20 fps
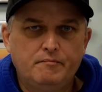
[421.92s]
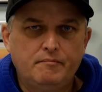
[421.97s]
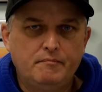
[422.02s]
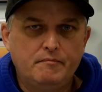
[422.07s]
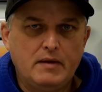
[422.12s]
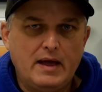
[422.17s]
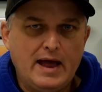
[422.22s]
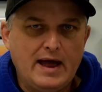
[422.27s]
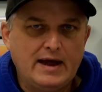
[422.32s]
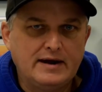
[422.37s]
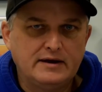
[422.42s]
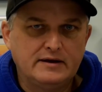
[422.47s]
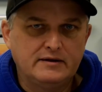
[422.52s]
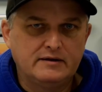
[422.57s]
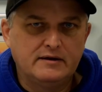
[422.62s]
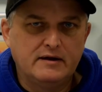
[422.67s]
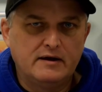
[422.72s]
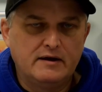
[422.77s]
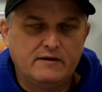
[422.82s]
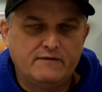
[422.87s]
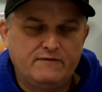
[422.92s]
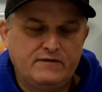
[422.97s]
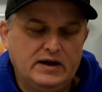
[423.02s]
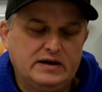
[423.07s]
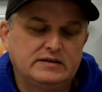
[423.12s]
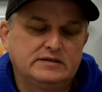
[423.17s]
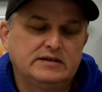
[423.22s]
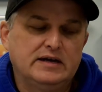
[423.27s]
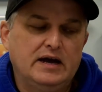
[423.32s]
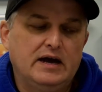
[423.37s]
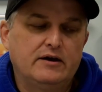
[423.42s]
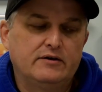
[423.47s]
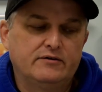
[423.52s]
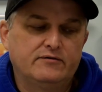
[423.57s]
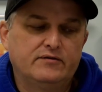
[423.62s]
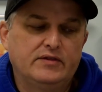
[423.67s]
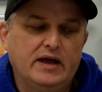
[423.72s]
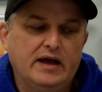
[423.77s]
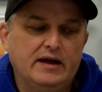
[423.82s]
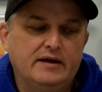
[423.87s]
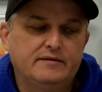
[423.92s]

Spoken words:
added effect out of that.